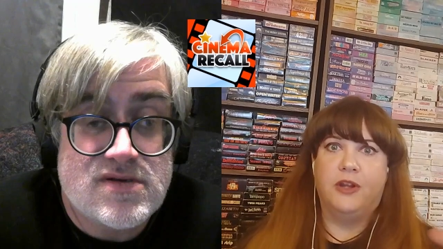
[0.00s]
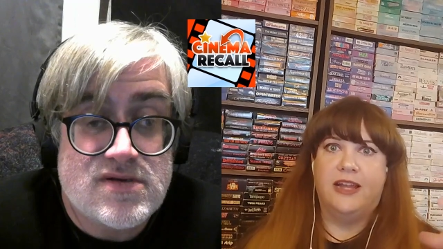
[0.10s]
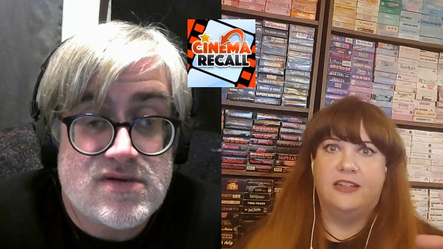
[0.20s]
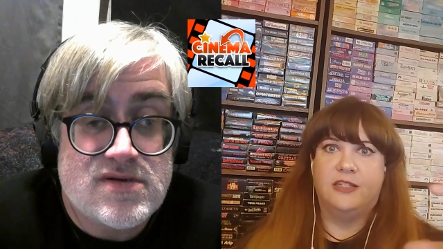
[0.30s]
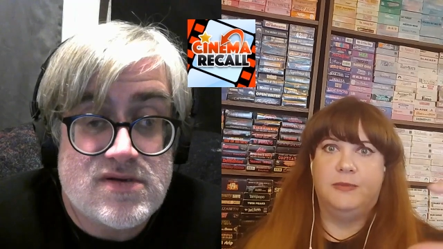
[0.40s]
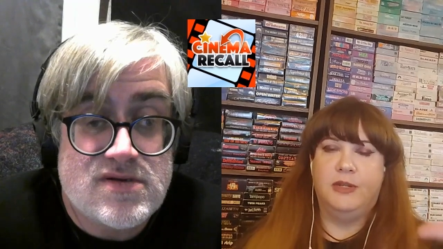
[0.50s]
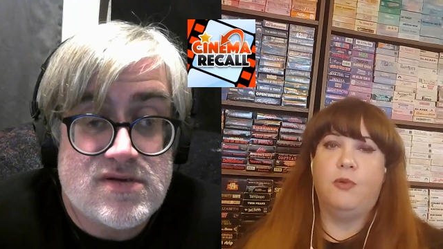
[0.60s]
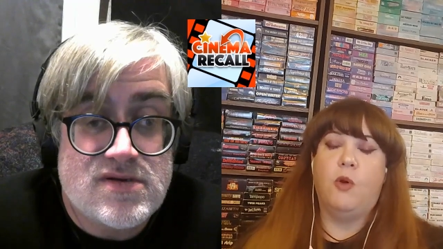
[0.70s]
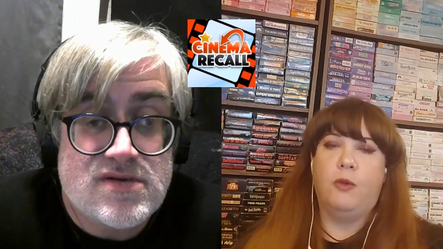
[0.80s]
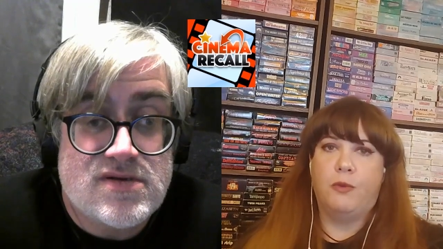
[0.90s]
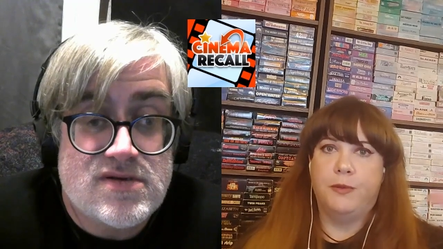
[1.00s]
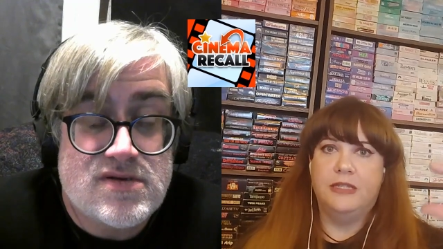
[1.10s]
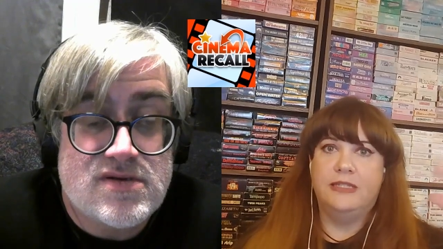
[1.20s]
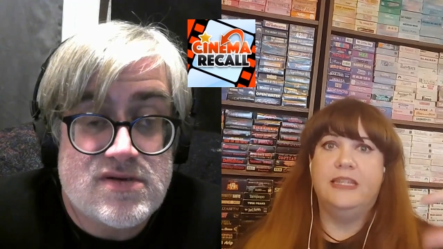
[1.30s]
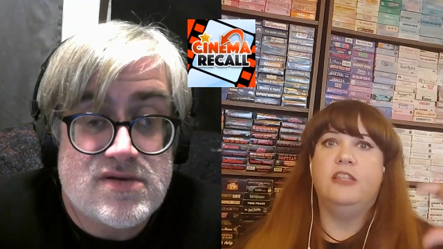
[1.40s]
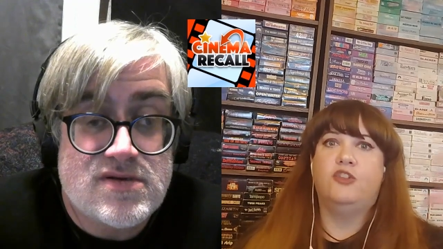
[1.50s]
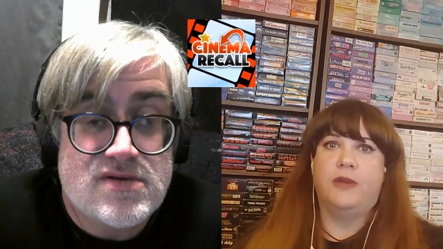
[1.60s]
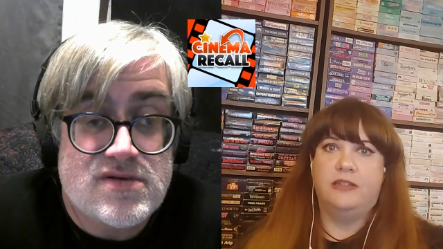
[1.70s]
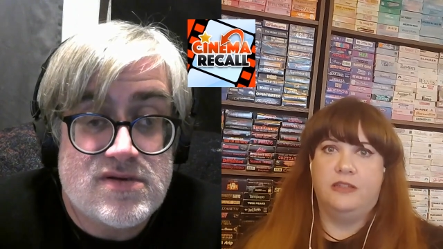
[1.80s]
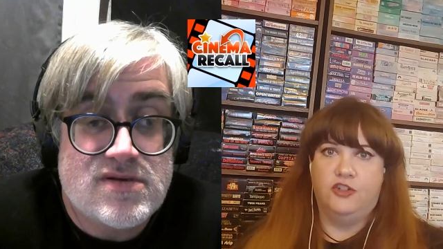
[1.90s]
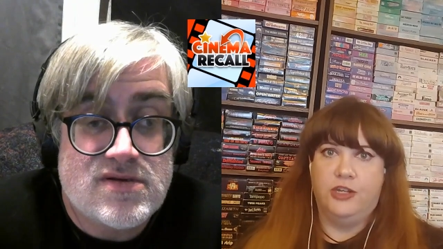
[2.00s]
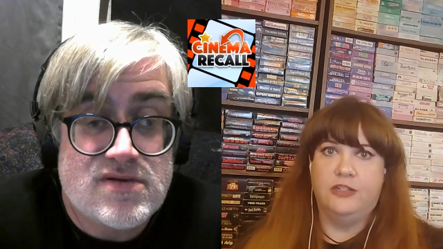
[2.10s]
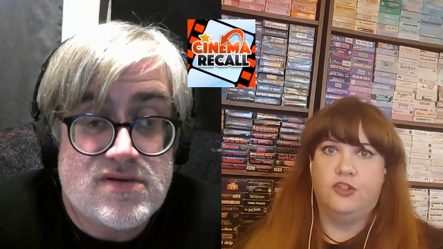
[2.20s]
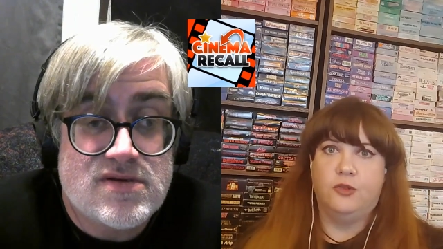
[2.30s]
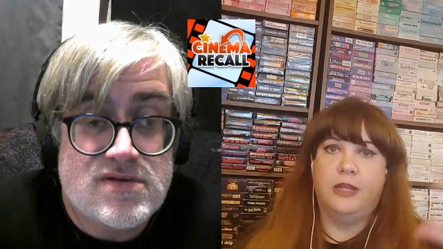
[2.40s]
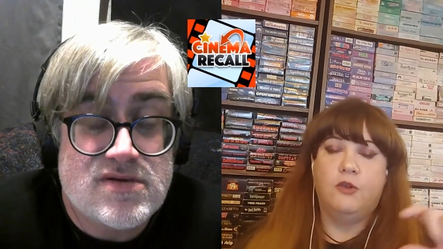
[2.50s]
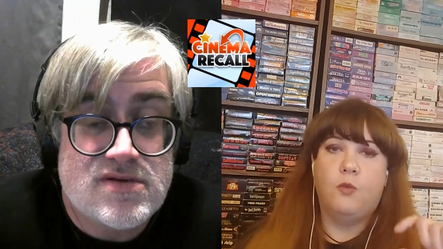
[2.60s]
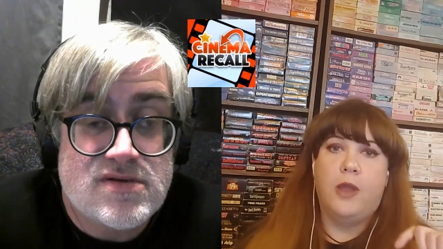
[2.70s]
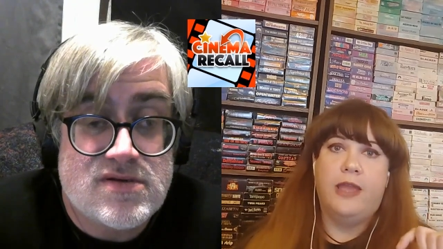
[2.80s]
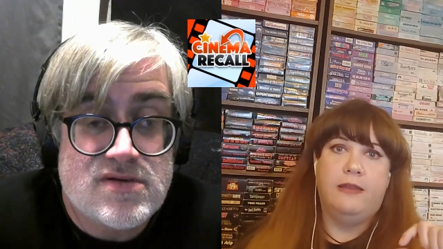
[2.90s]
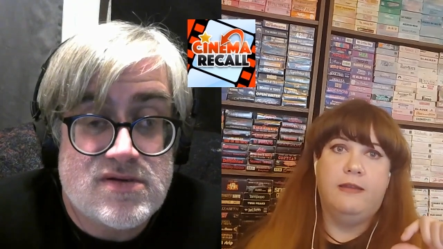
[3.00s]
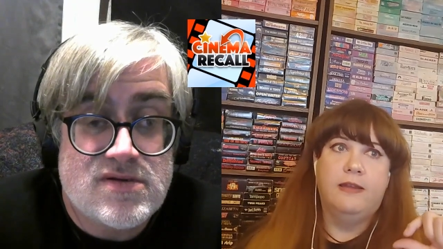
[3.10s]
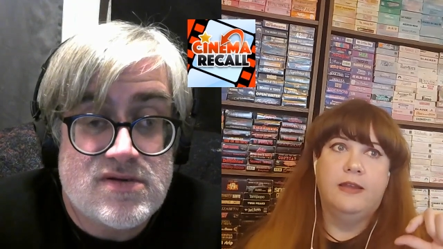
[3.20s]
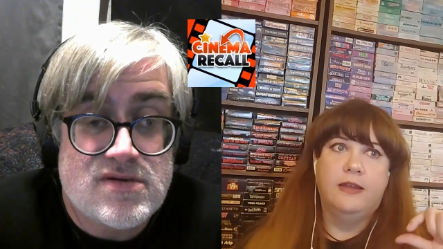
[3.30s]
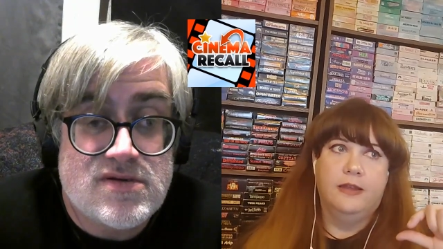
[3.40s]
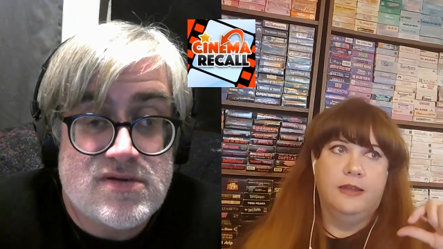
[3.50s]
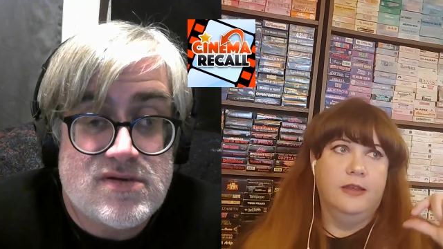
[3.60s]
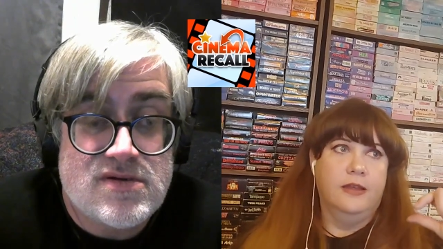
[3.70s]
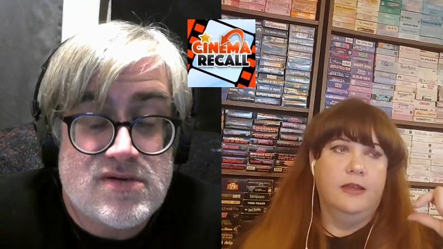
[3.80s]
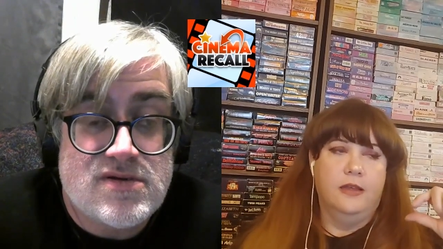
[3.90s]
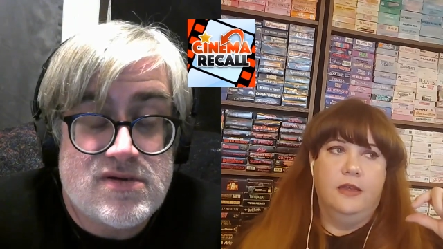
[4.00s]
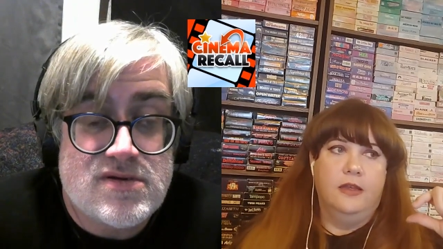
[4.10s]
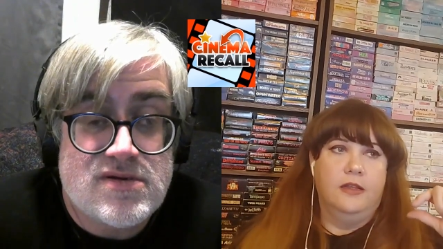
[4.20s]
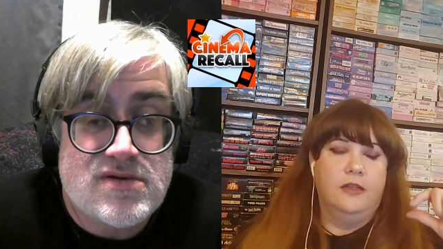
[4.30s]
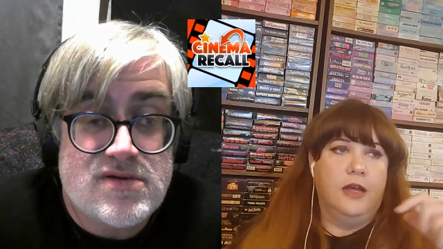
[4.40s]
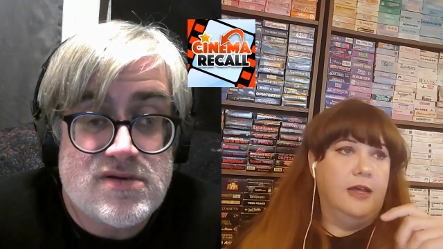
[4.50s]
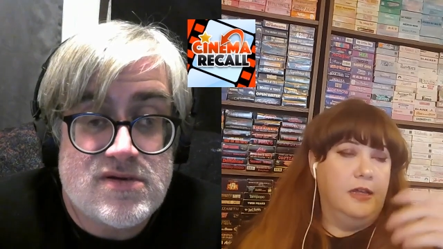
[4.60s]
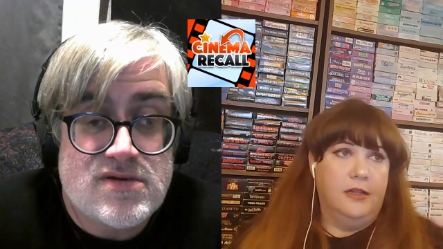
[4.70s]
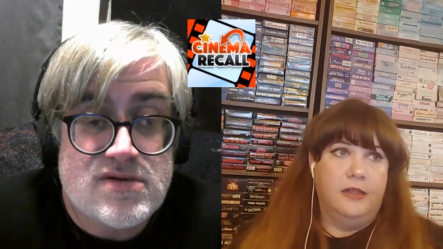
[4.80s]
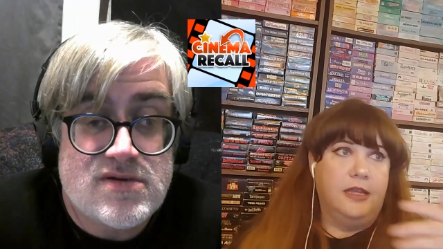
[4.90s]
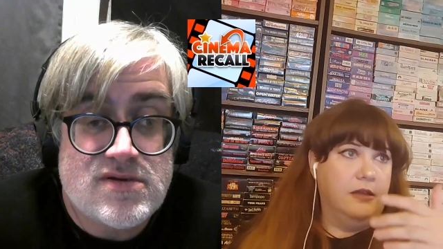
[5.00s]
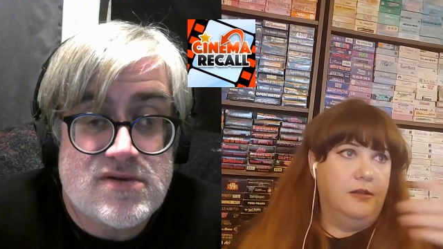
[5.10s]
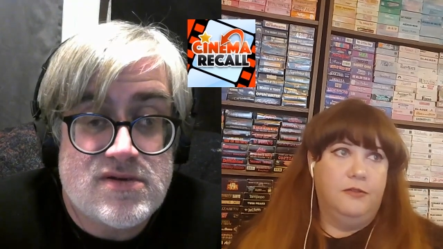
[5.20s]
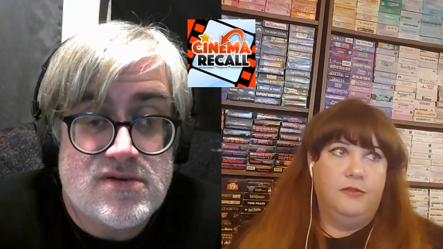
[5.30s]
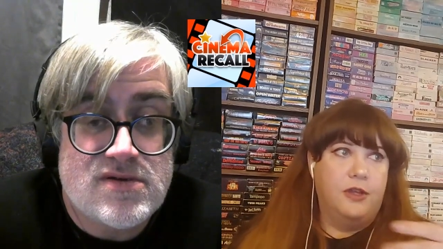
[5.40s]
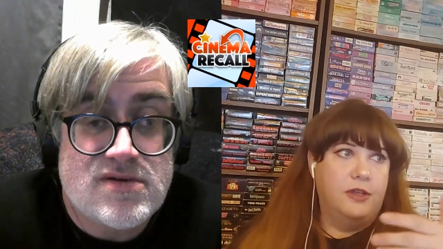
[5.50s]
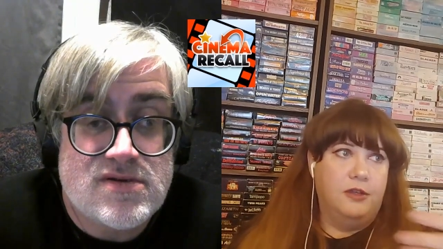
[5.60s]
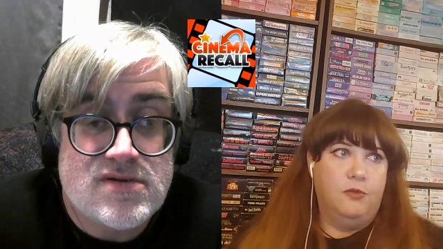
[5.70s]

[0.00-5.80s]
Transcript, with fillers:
Speaker 1: There has to be a point where we see the transition. So like when. Uh, like uh,